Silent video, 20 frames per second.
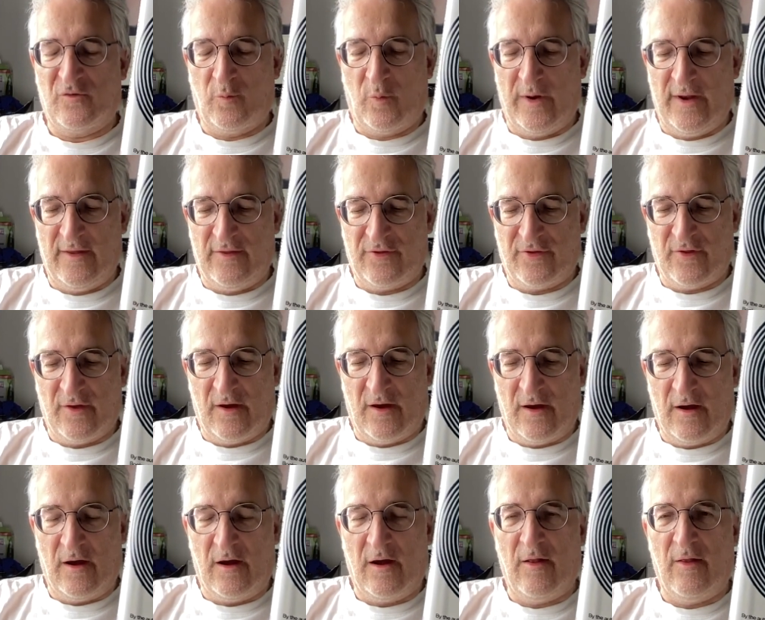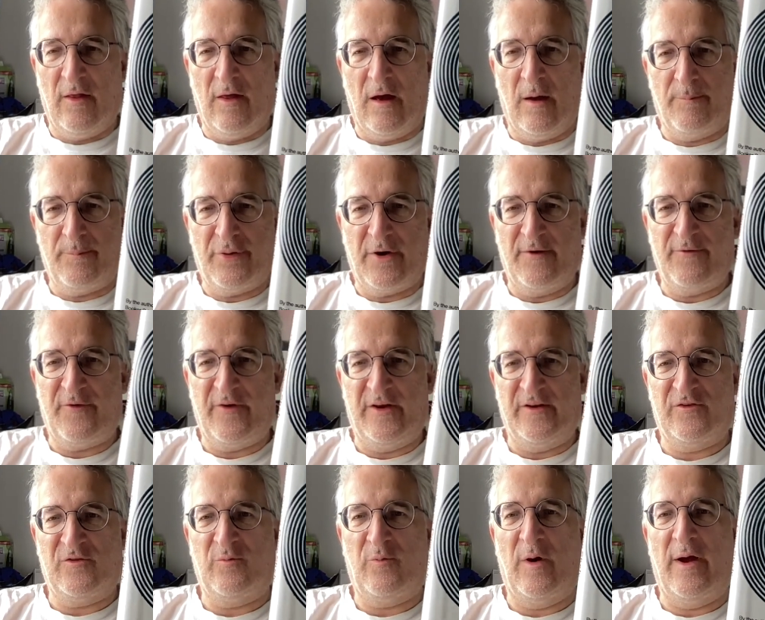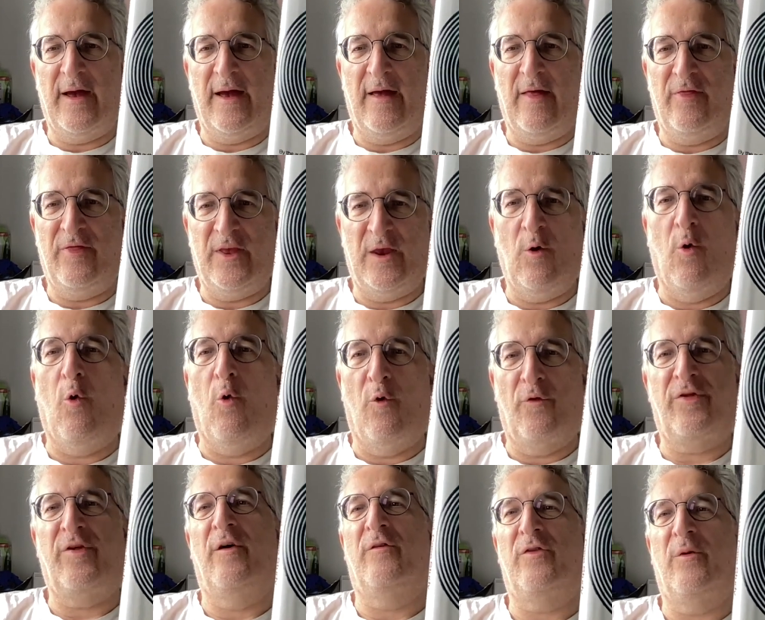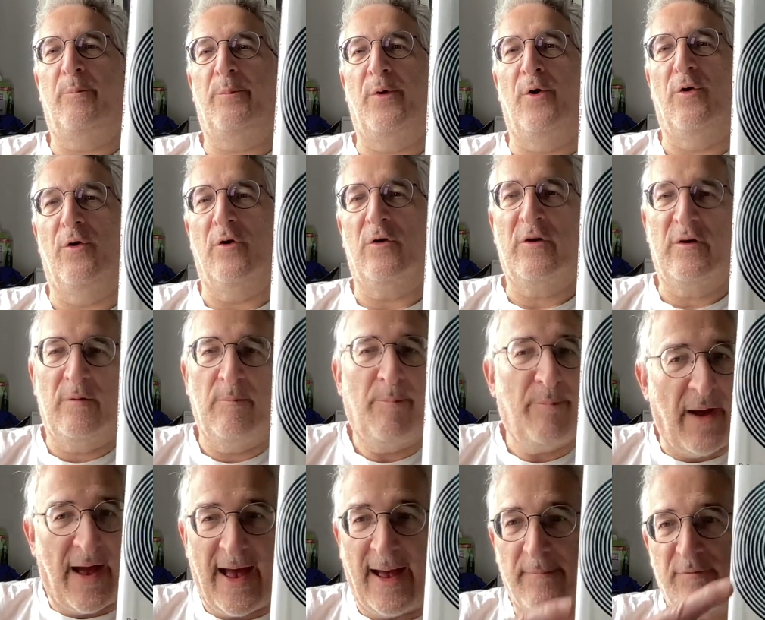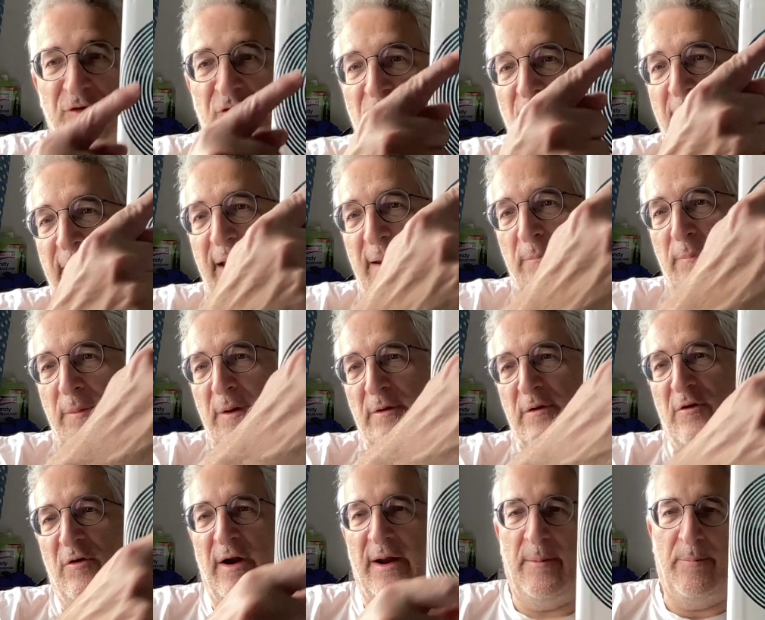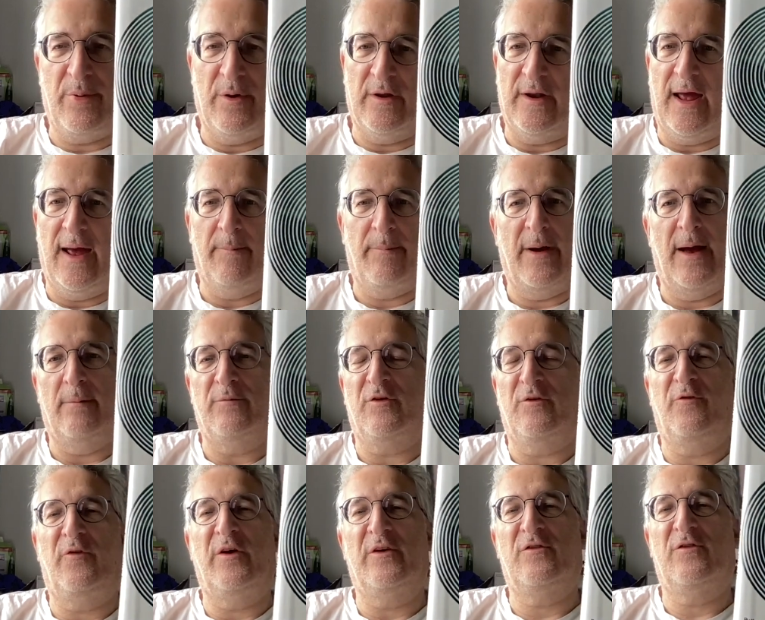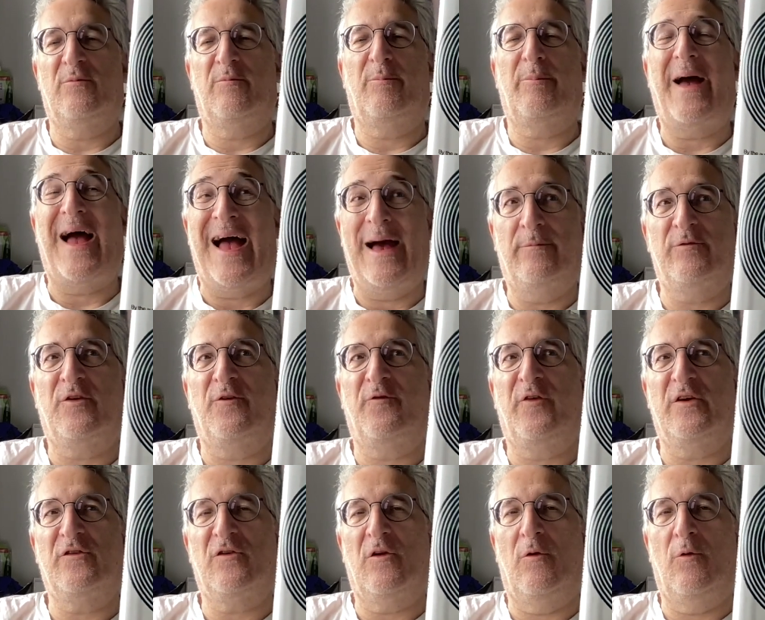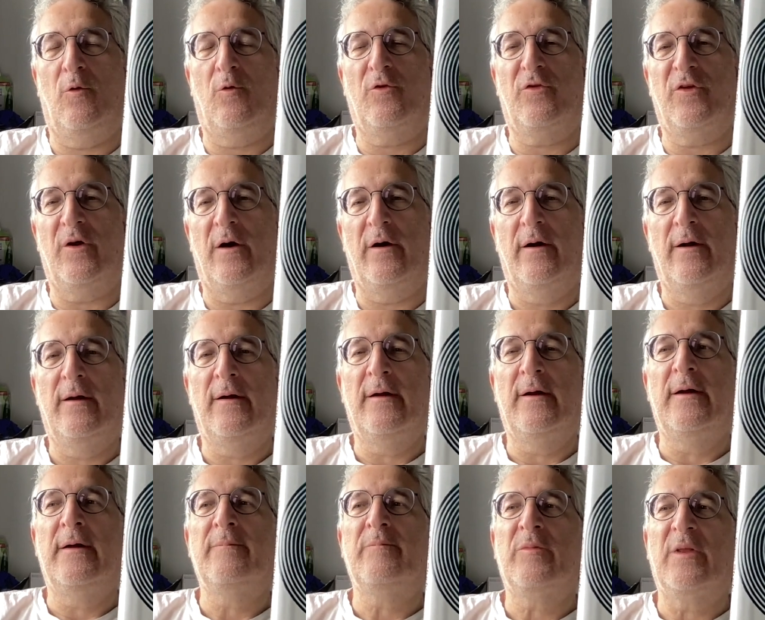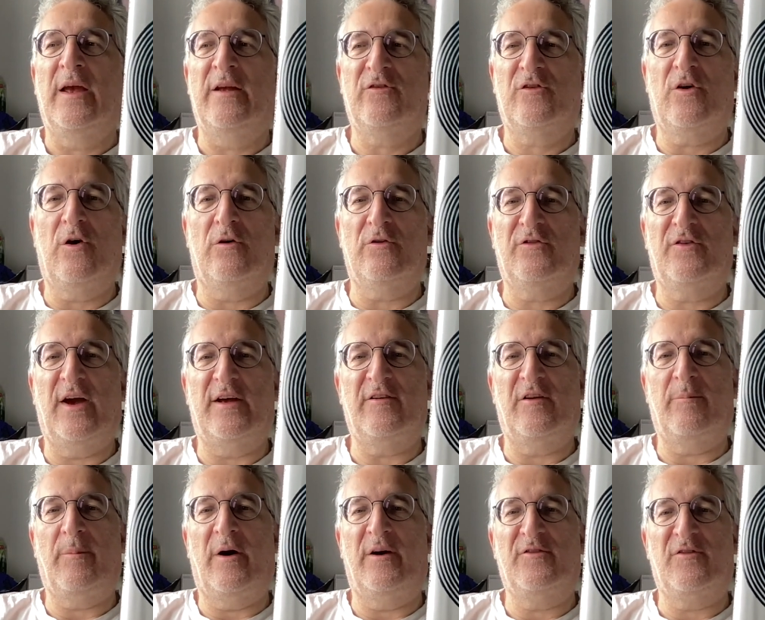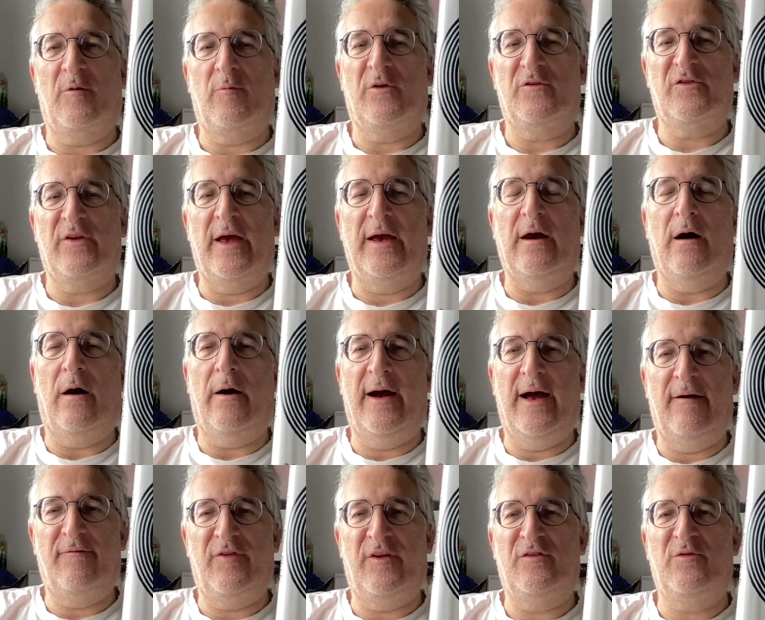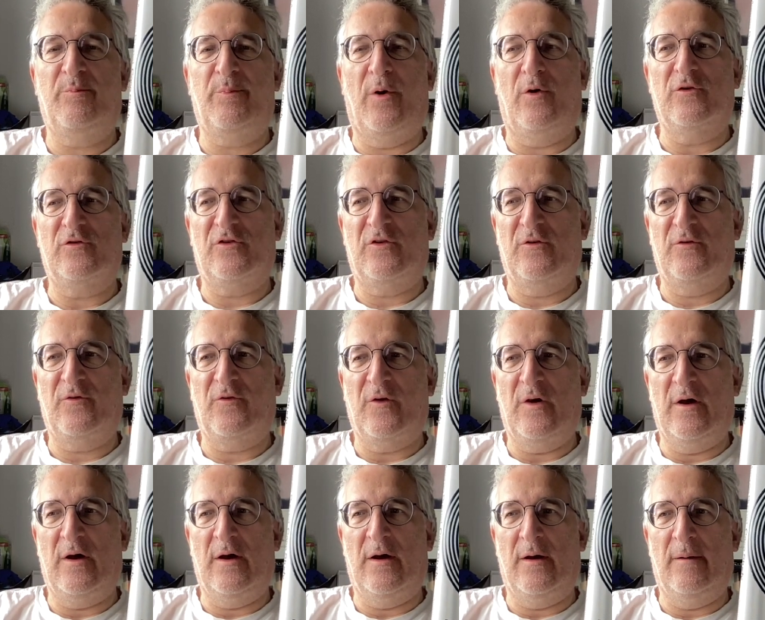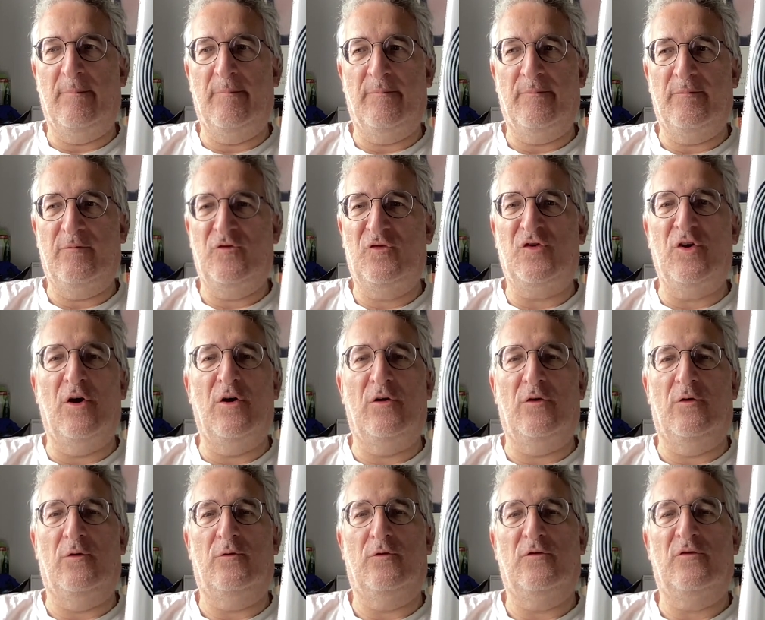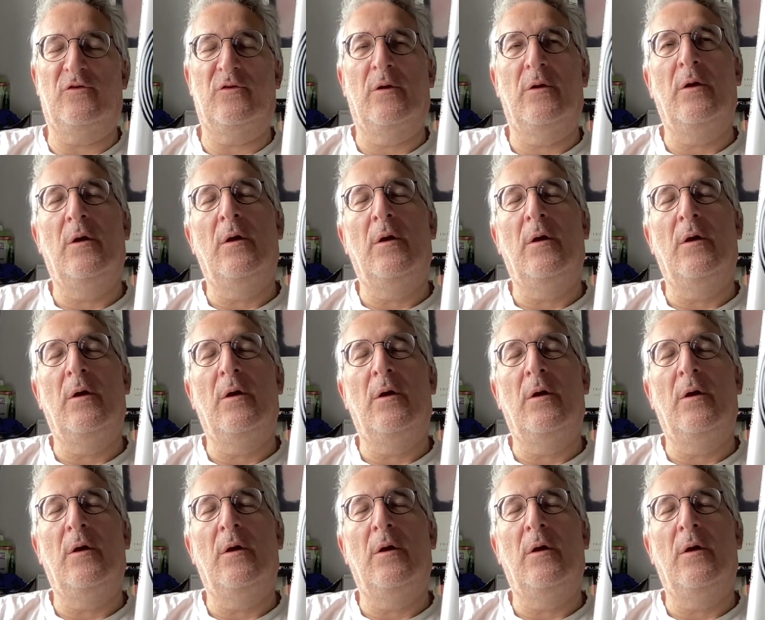with uh, a preface where the author of the book perhaps graeme macrae burnet perhaps a fiction perhaps a fictional author is contacted by someone saying, I have this box of um, journals